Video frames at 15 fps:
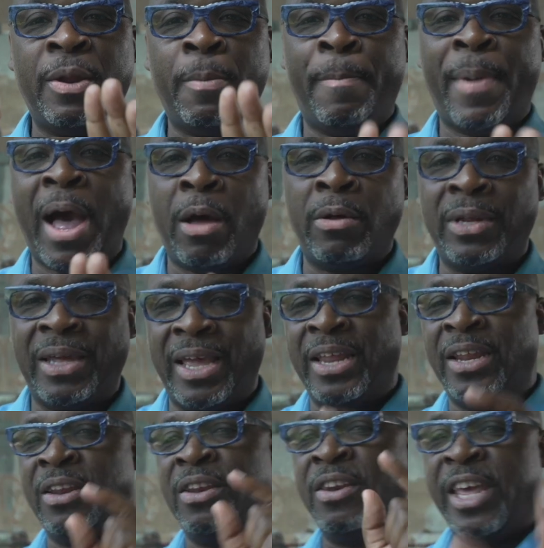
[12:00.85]
about
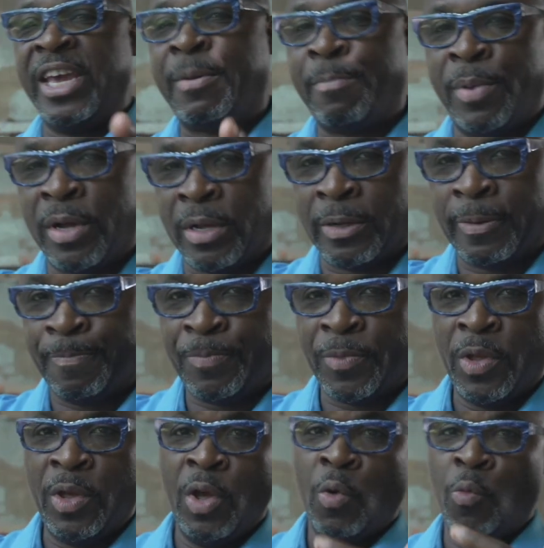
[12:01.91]
an
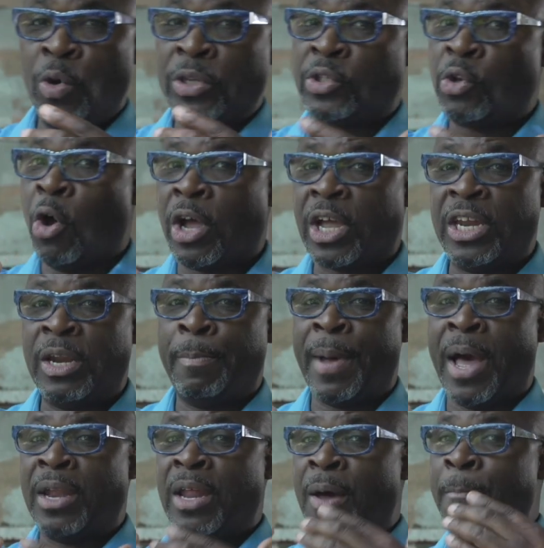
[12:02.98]
enigma. We're talking
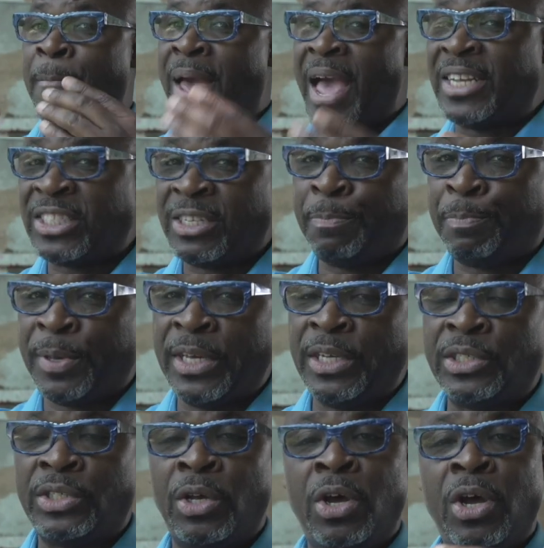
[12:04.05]
about a
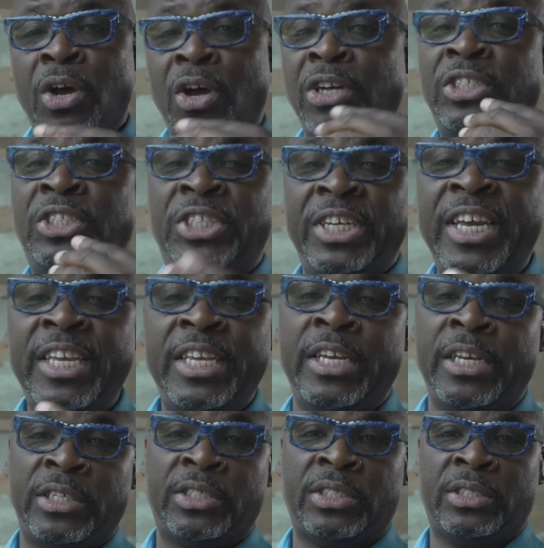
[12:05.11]
masterpiece, a
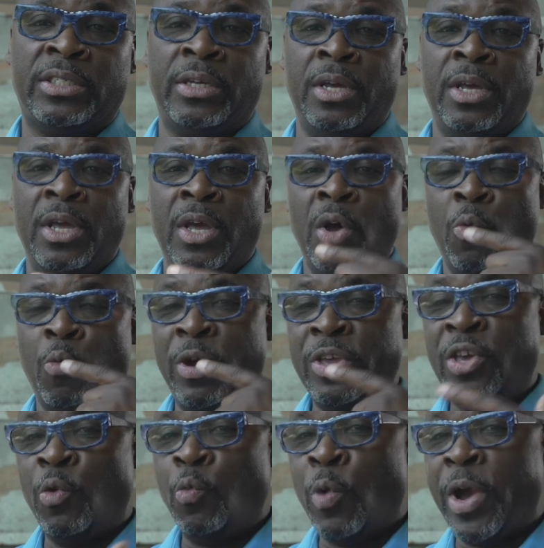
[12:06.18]
genius. When
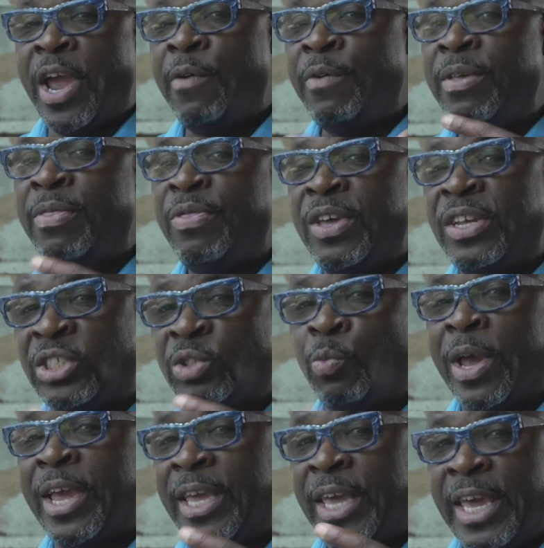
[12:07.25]
you're wearing this
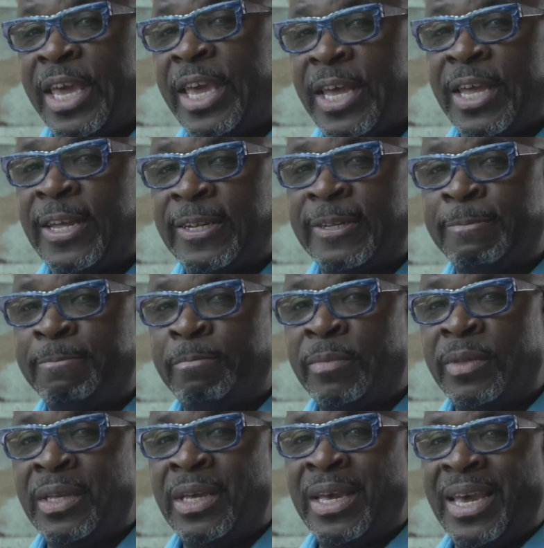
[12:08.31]
right here,
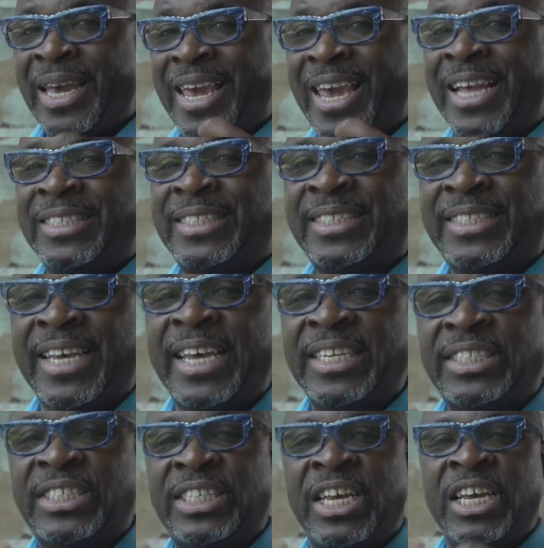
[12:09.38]
it
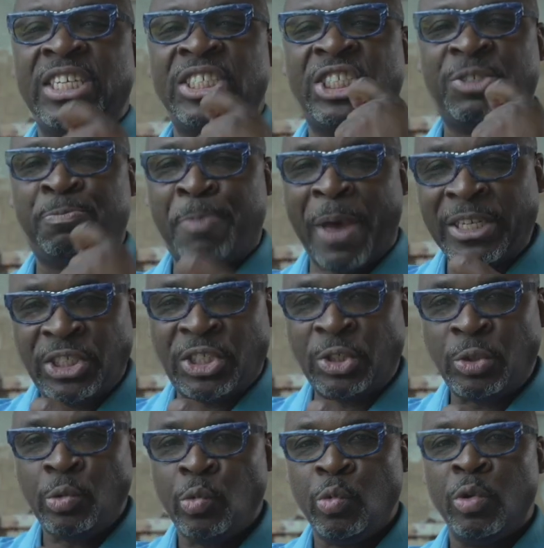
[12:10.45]
says
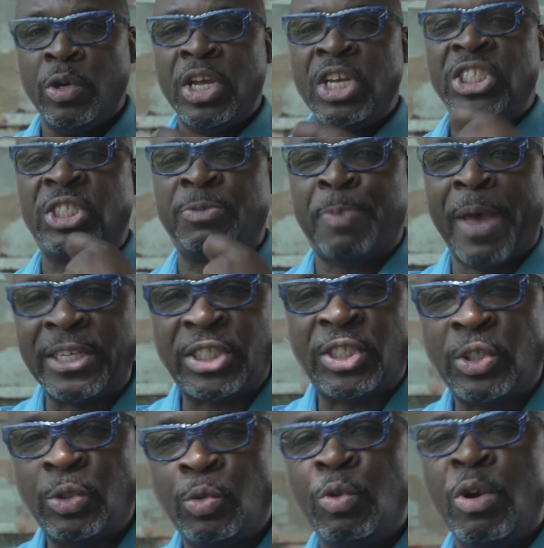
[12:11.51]
special,
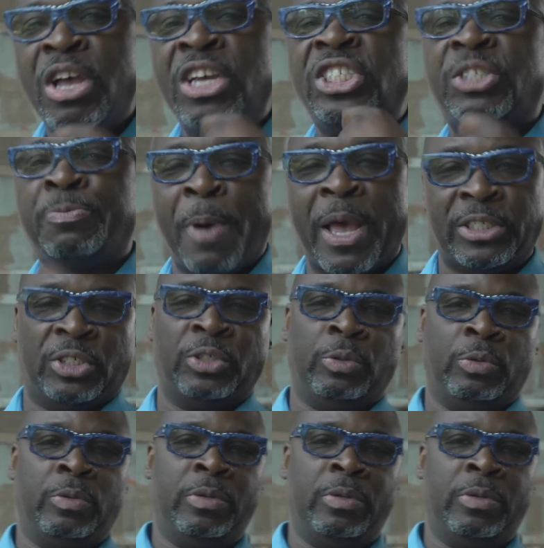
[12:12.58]
special, special.